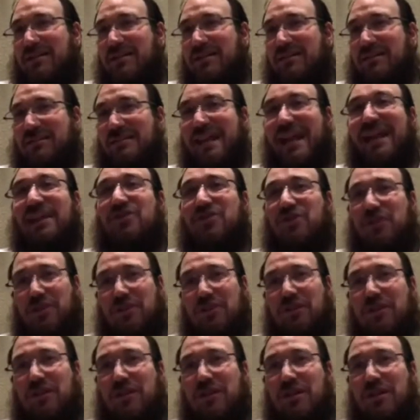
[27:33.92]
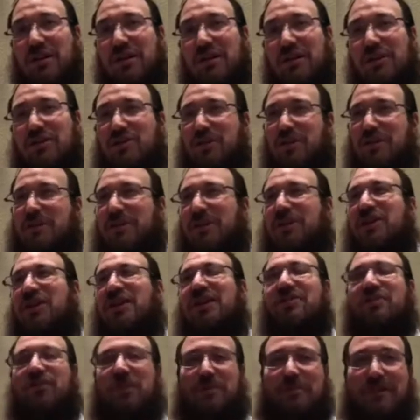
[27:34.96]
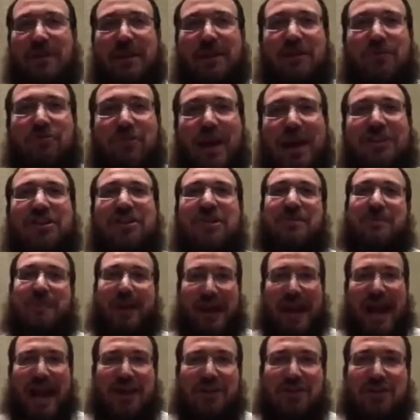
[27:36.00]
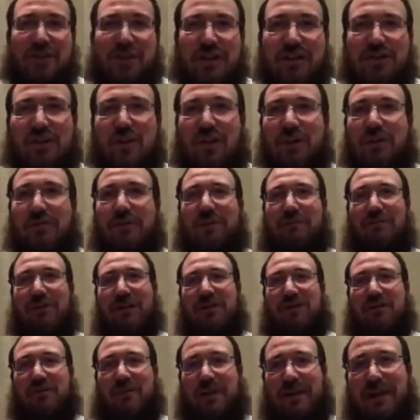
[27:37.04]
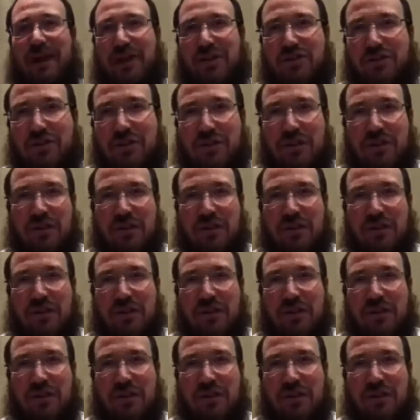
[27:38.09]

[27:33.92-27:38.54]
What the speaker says: nature. So it's much easier to be righteous by action. It's harder to be righteous by nature.